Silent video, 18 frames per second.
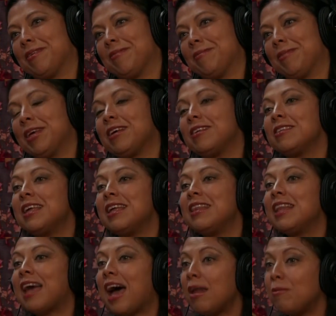because
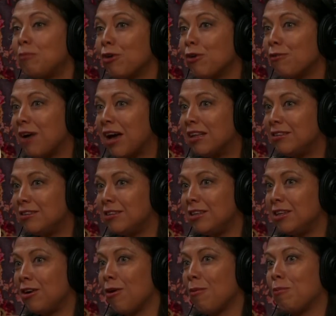then that provides
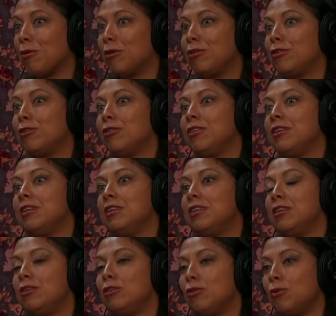the
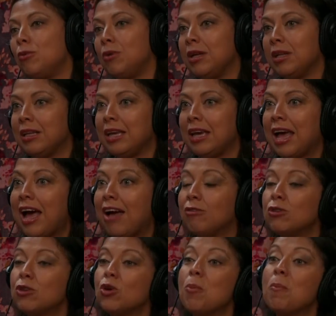opportunity to really
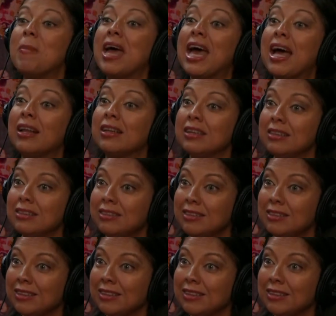have some balance